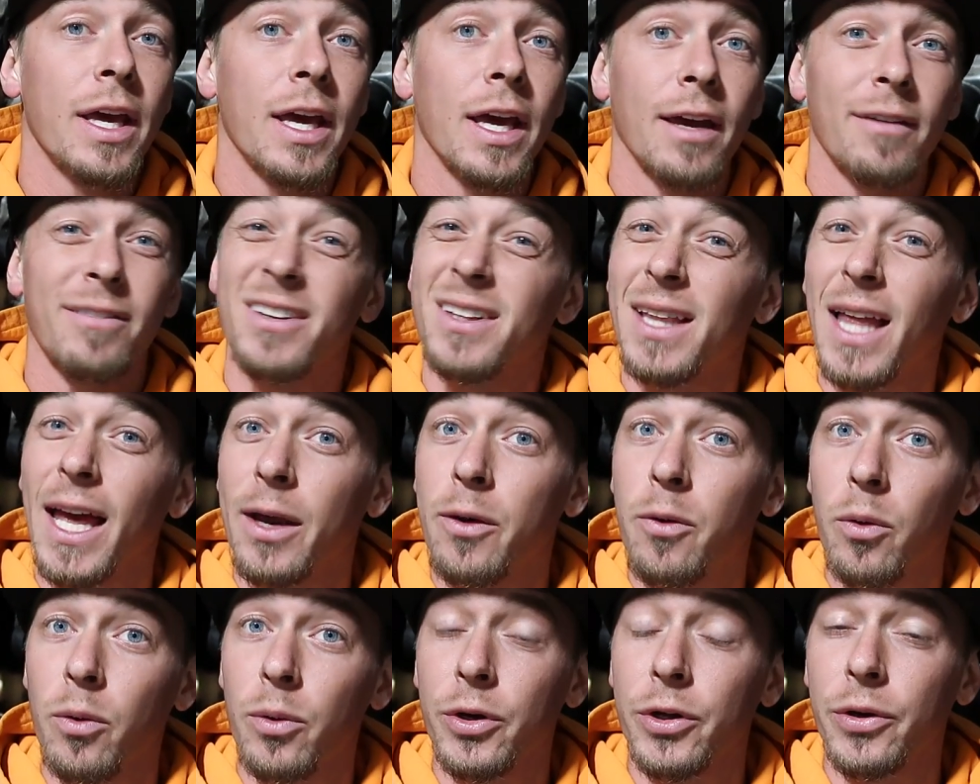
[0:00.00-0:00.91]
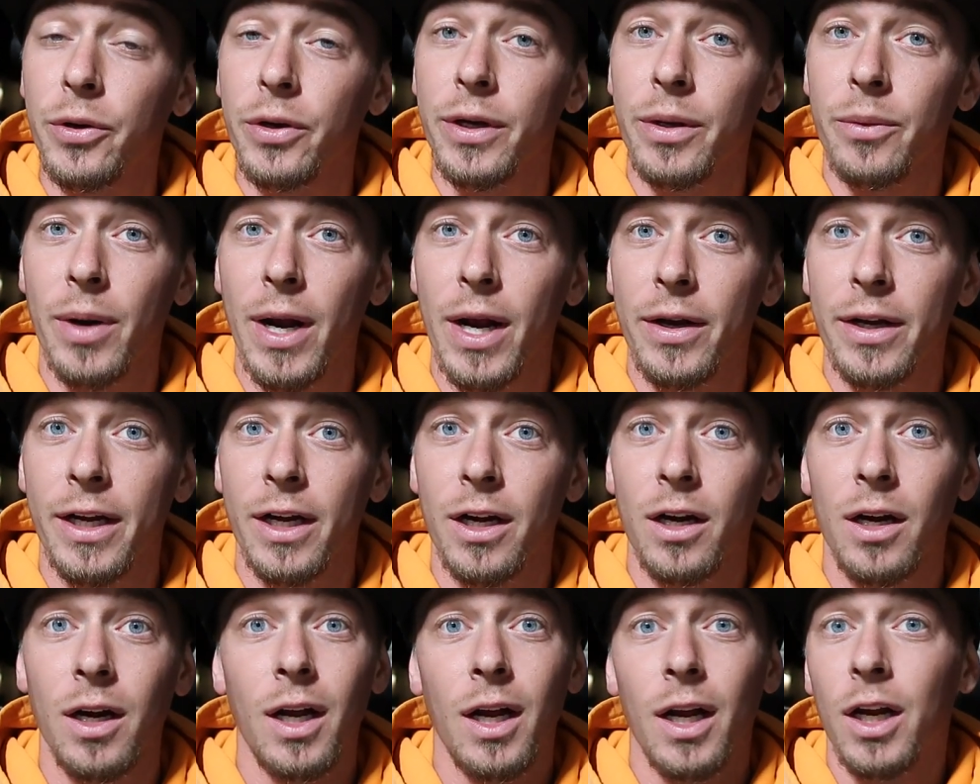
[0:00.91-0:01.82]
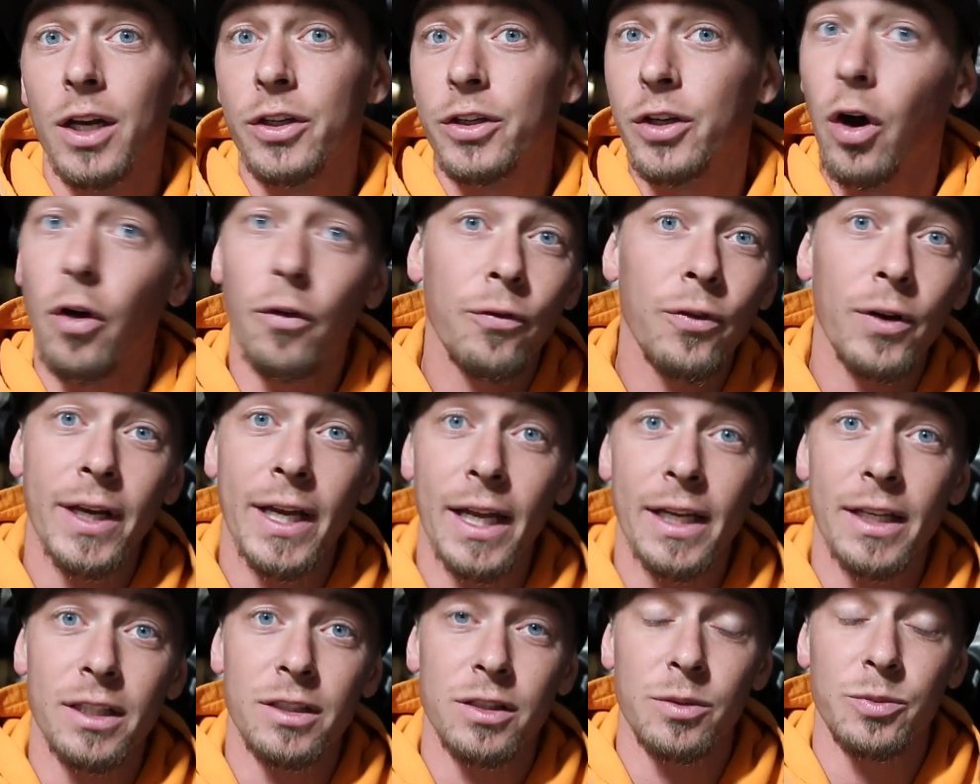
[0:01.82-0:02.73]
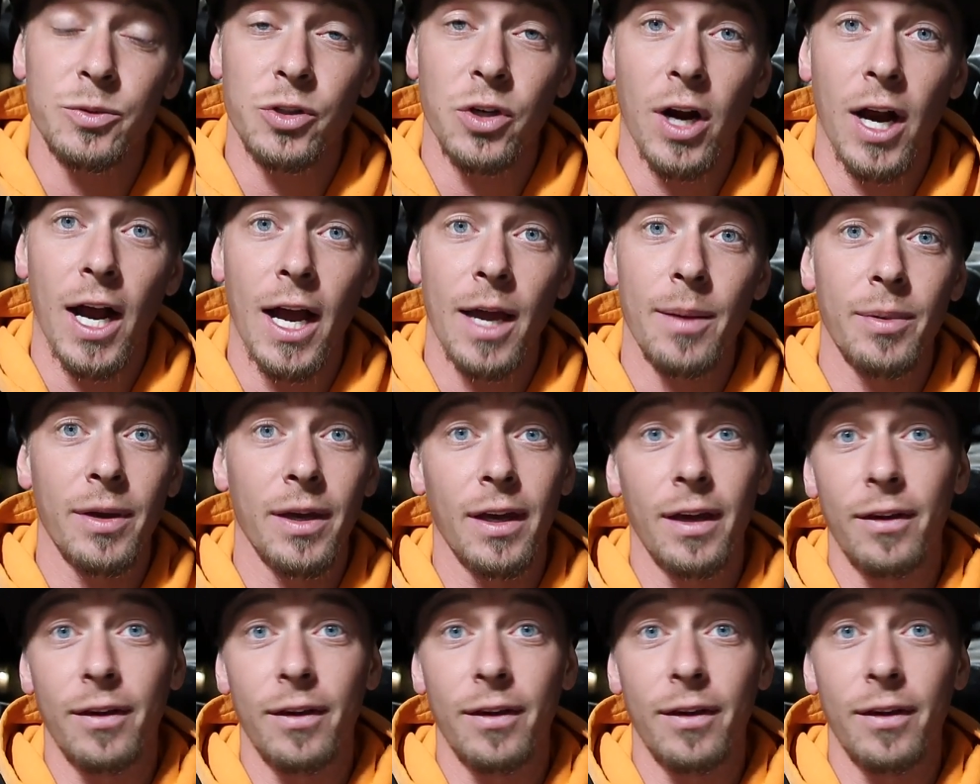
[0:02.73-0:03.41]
If you like what we're doing around here, don't forget to subscribe.